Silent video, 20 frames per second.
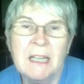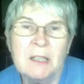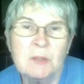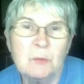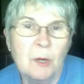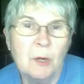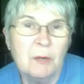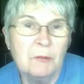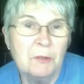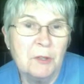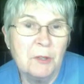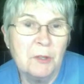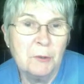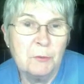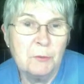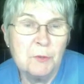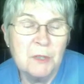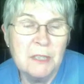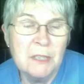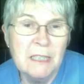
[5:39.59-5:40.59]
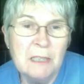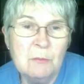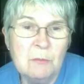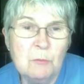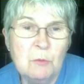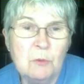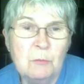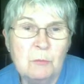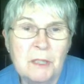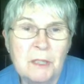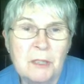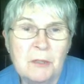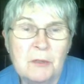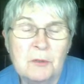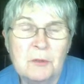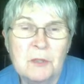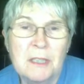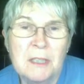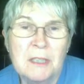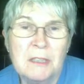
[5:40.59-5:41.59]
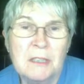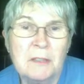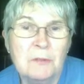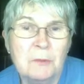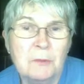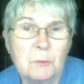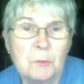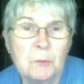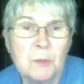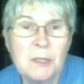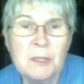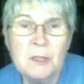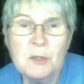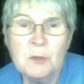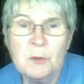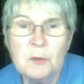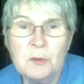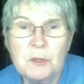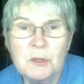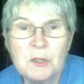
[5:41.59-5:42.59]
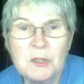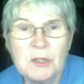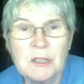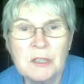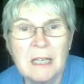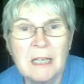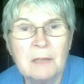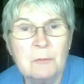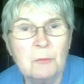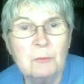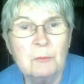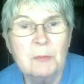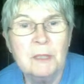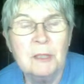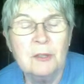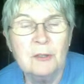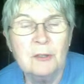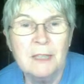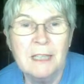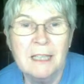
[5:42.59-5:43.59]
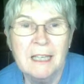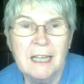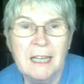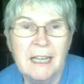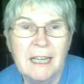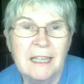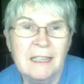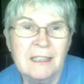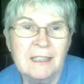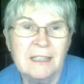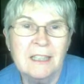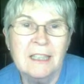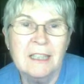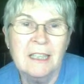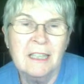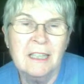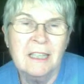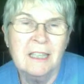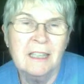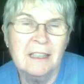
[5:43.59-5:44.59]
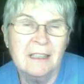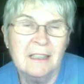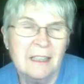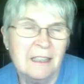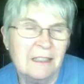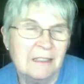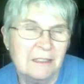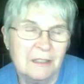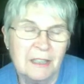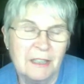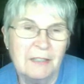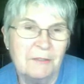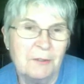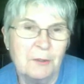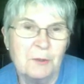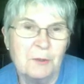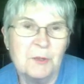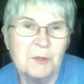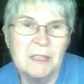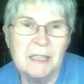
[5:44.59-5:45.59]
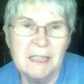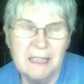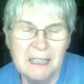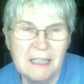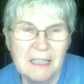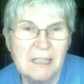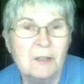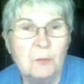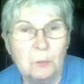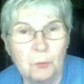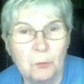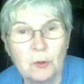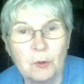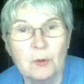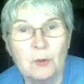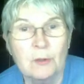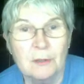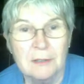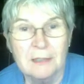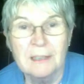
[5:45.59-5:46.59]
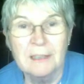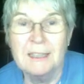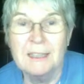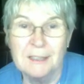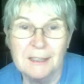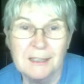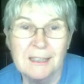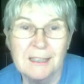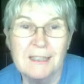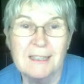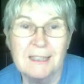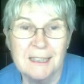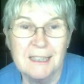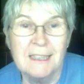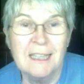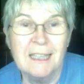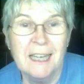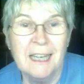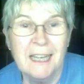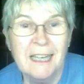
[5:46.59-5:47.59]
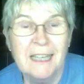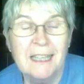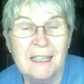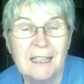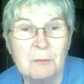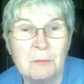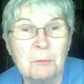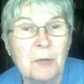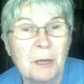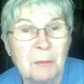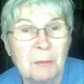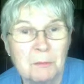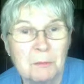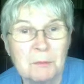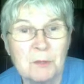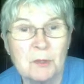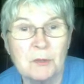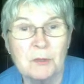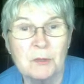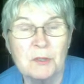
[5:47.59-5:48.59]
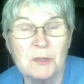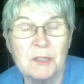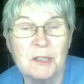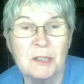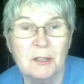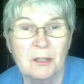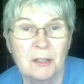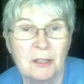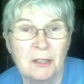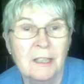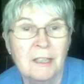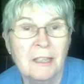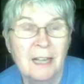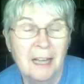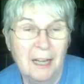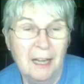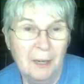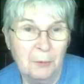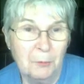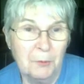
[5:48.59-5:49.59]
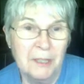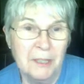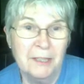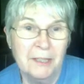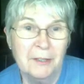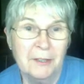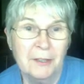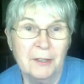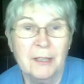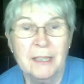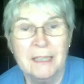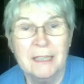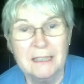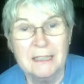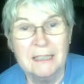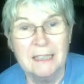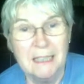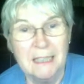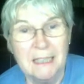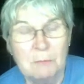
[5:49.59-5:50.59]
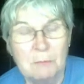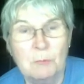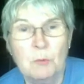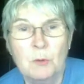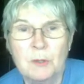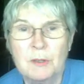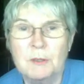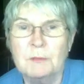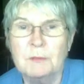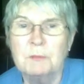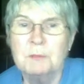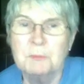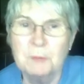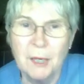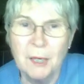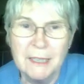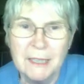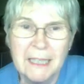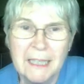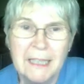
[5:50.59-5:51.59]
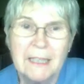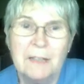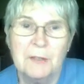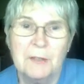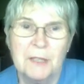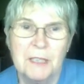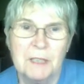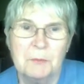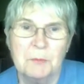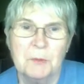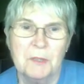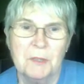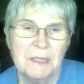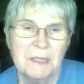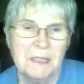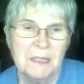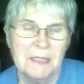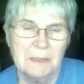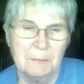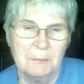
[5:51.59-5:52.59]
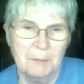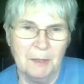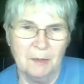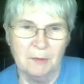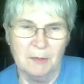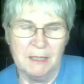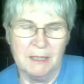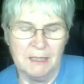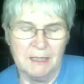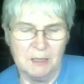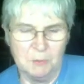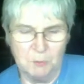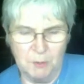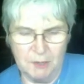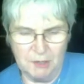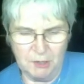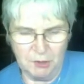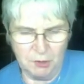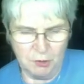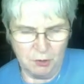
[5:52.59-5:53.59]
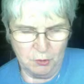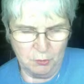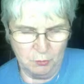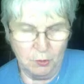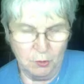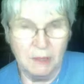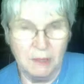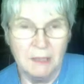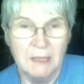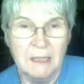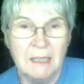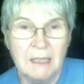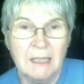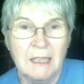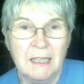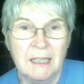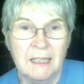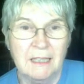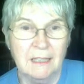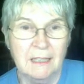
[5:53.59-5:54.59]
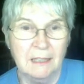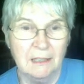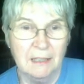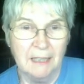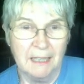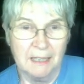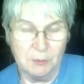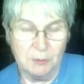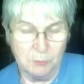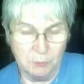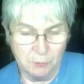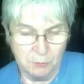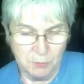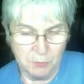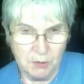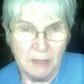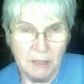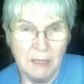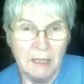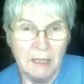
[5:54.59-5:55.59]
12 and 13 will be using a different resource, and we'll be looking at diversity in the world as it is today and the problems that are still out there, and getting more, broadening our experiences about things we can do in the classrooms.